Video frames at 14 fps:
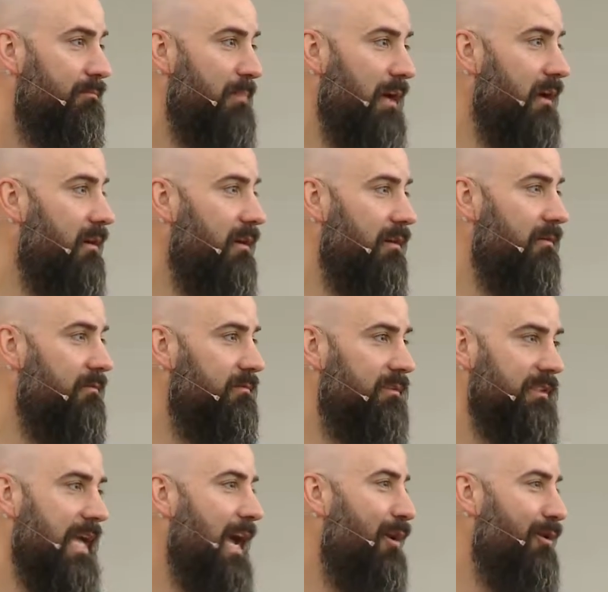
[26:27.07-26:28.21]
better
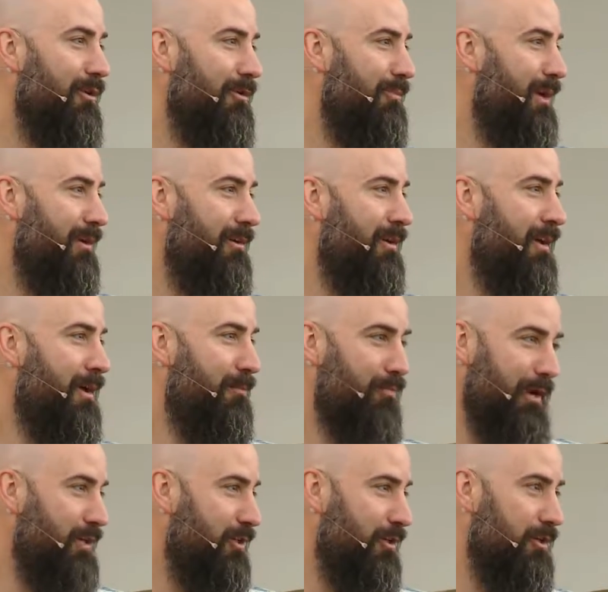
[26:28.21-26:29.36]
sound, better
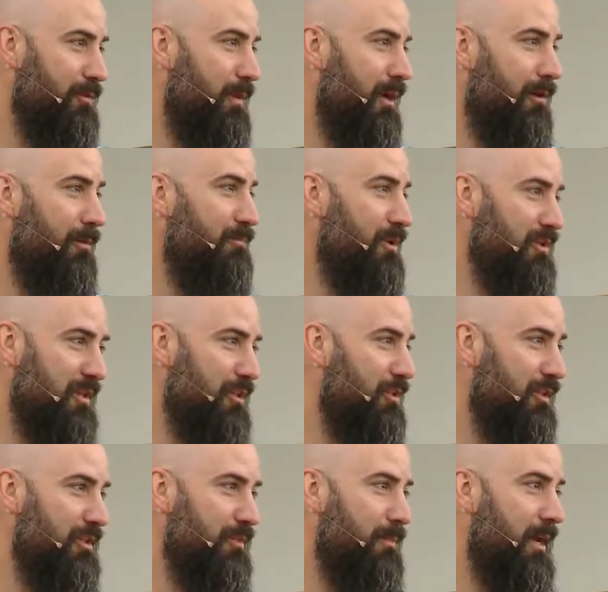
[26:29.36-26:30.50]
preachers, better
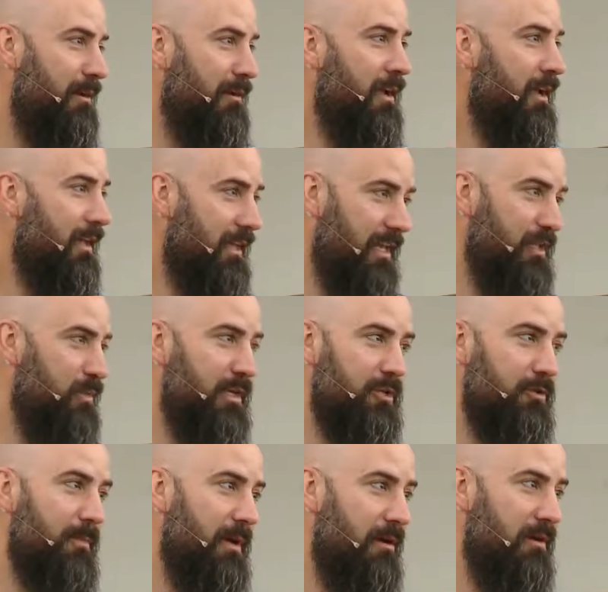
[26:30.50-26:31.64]
musicians, better kids'
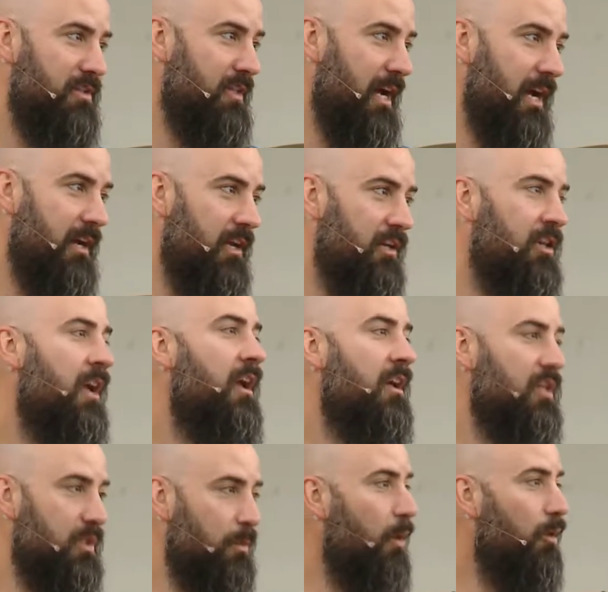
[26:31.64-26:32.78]
ministry, better signage,
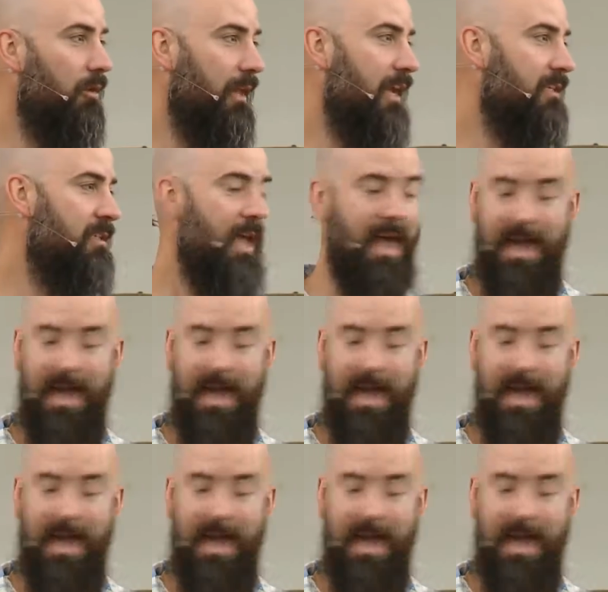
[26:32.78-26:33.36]
smoke lights.